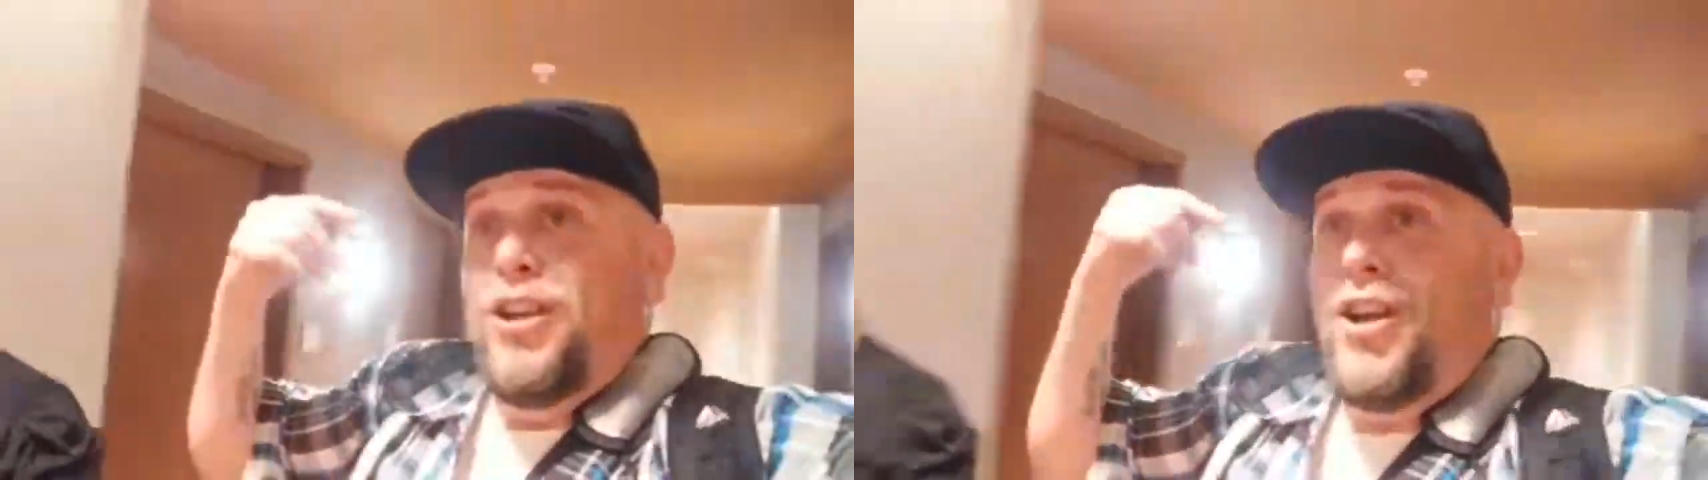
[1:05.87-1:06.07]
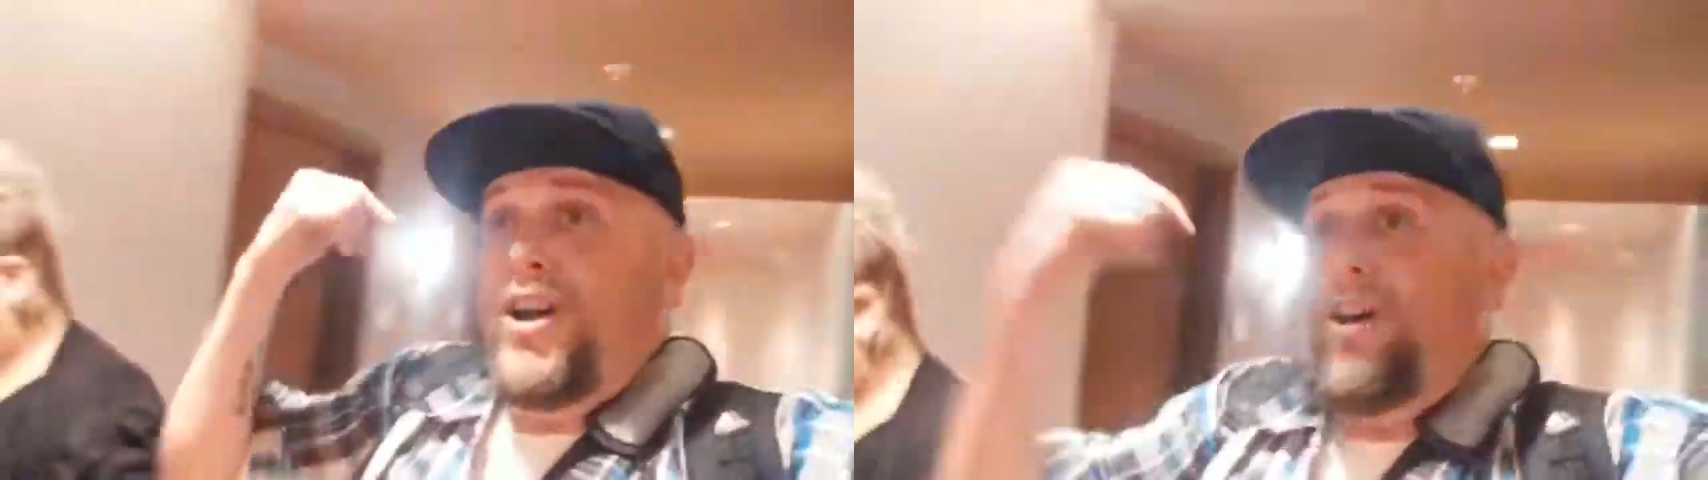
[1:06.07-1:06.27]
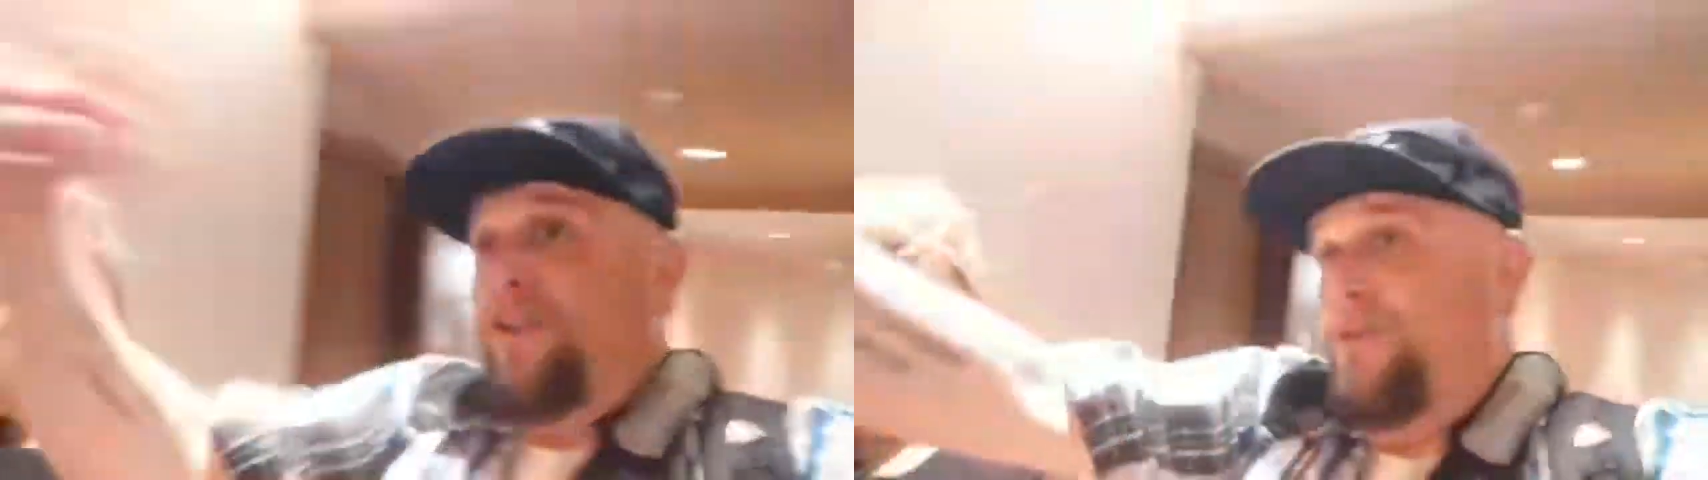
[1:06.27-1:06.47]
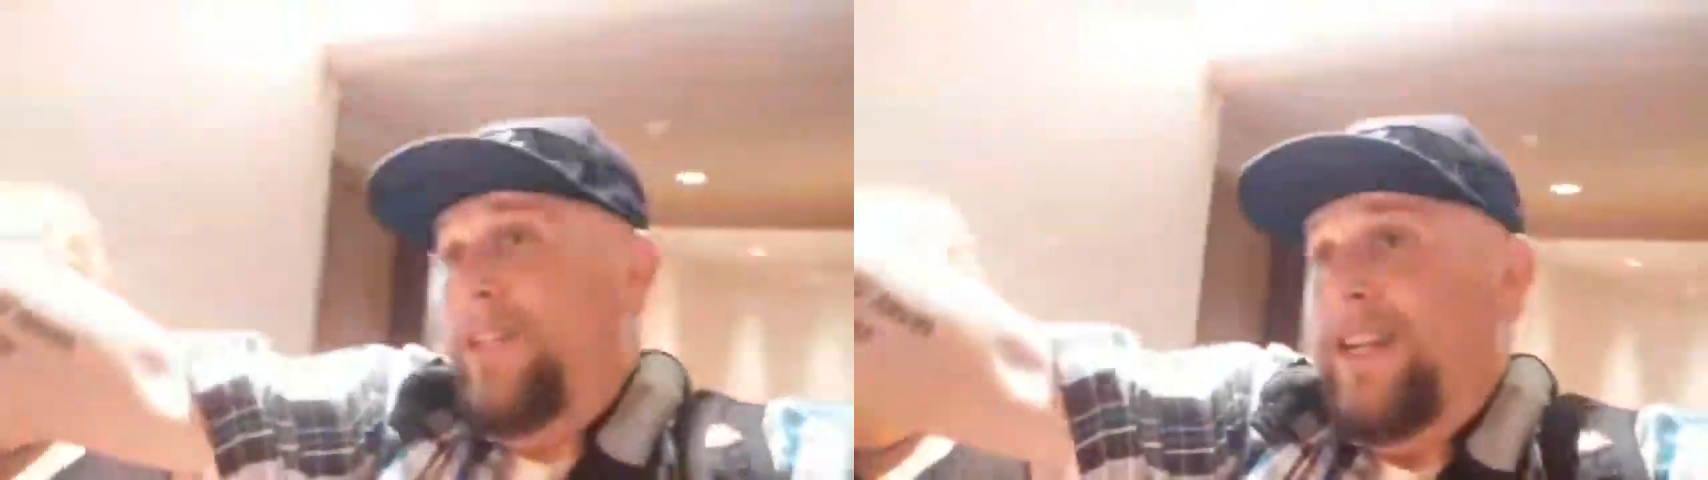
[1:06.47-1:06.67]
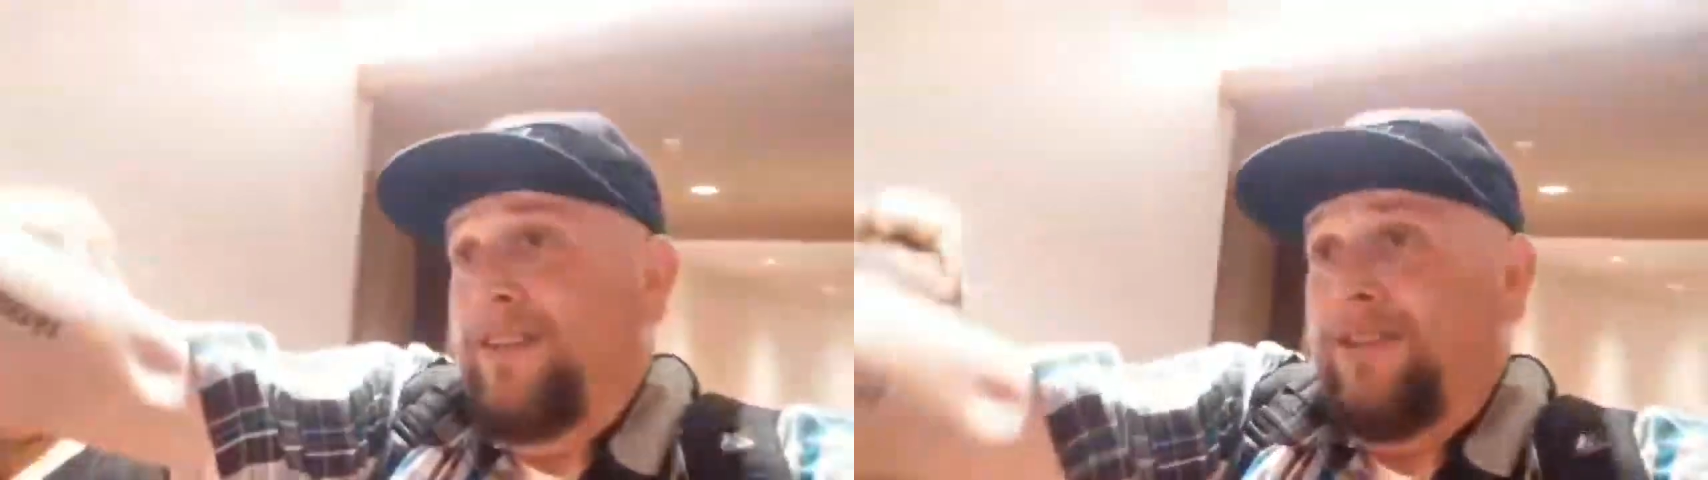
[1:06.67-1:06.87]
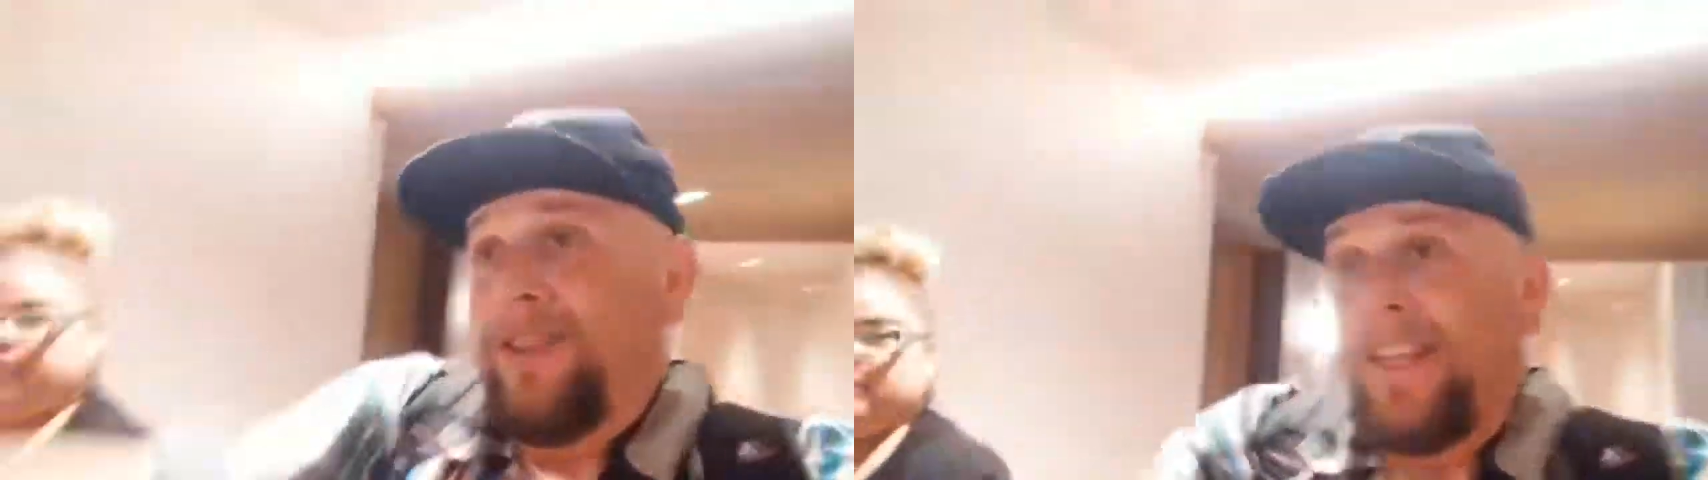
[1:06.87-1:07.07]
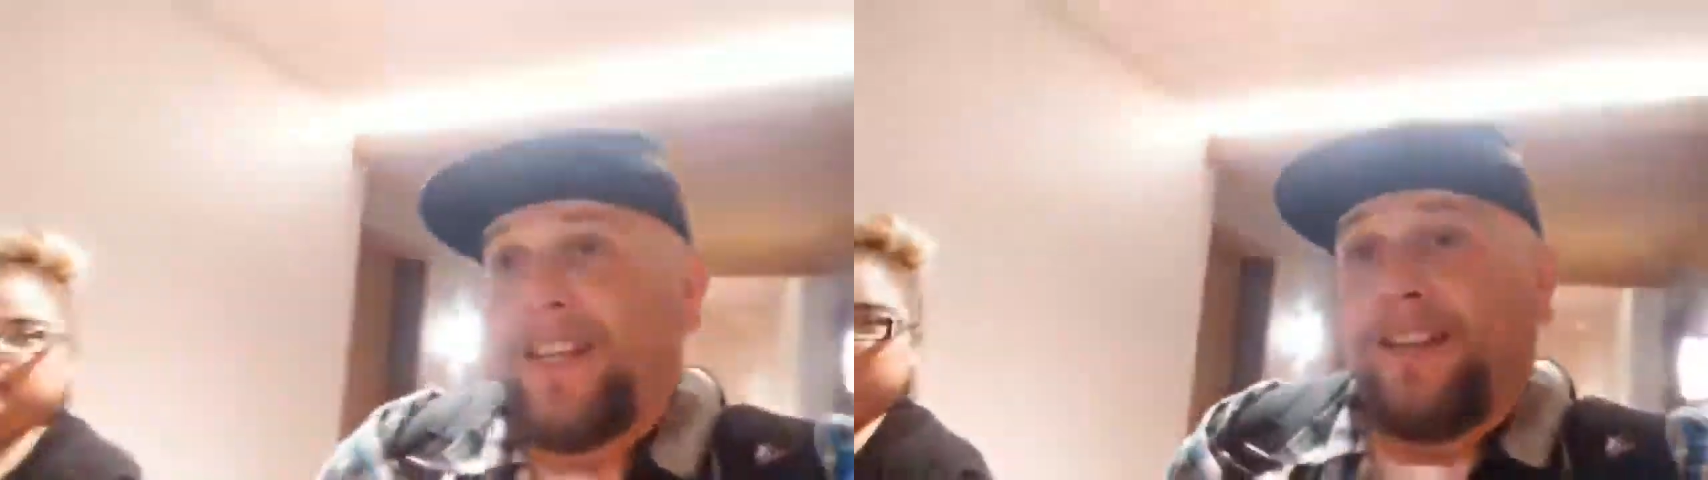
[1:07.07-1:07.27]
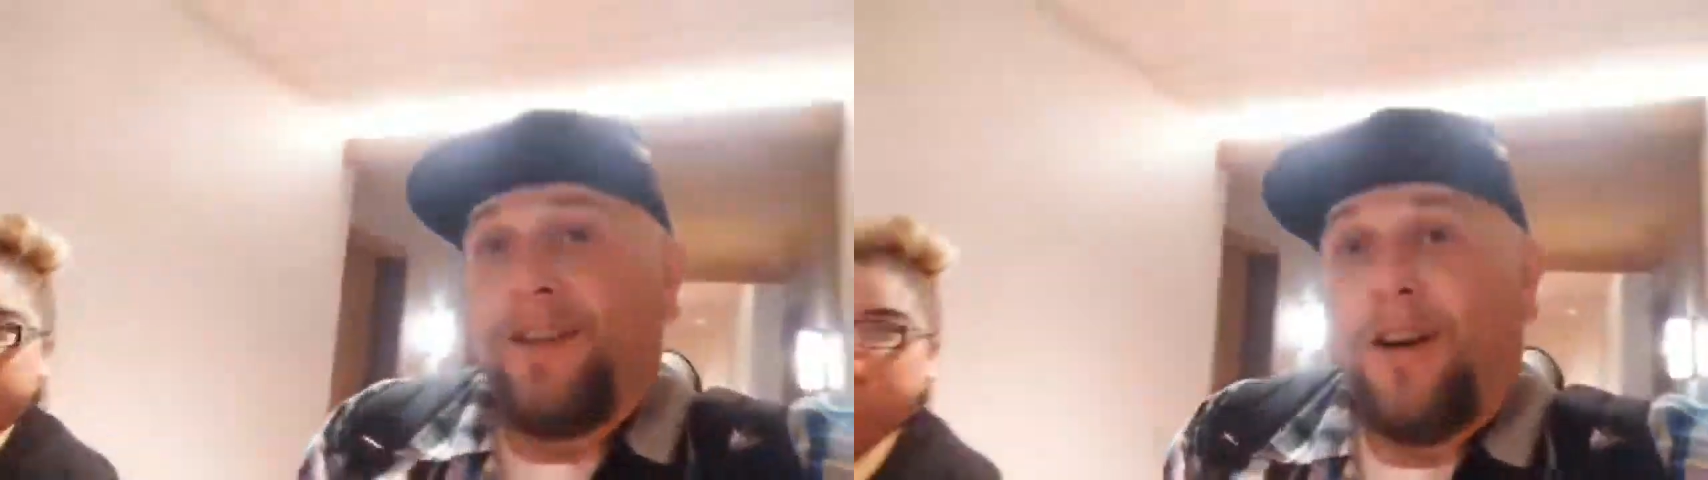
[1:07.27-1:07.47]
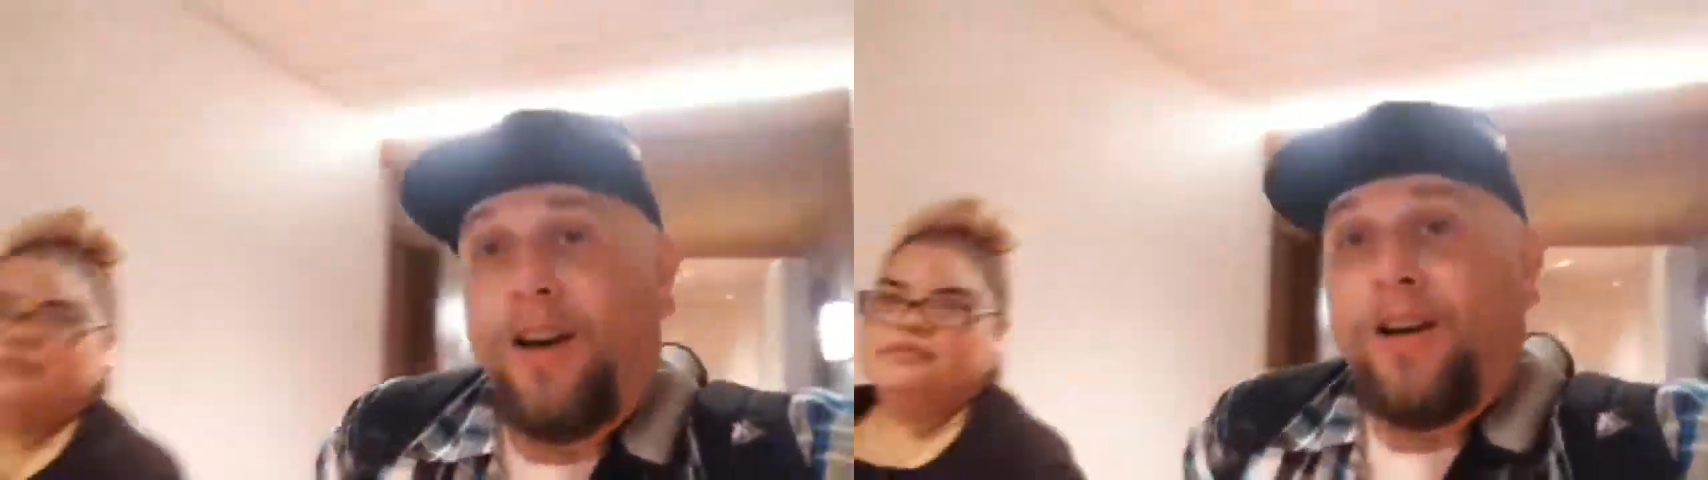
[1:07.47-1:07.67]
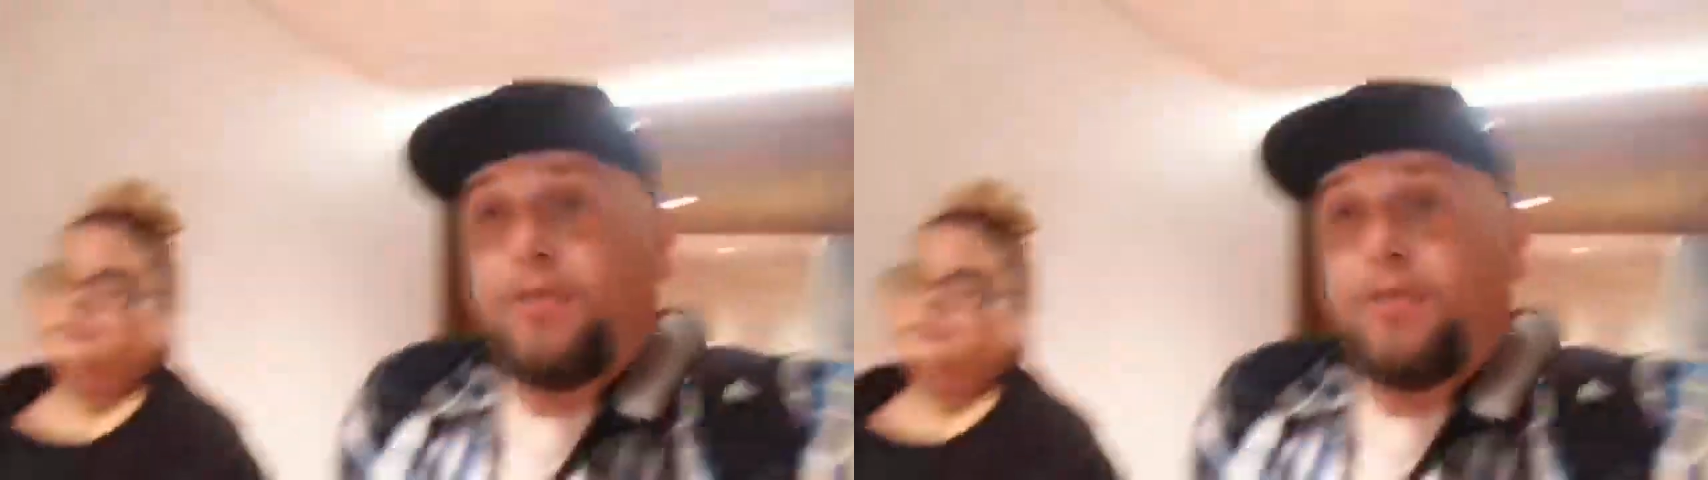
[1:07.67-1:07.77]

All the way down to the end of the hall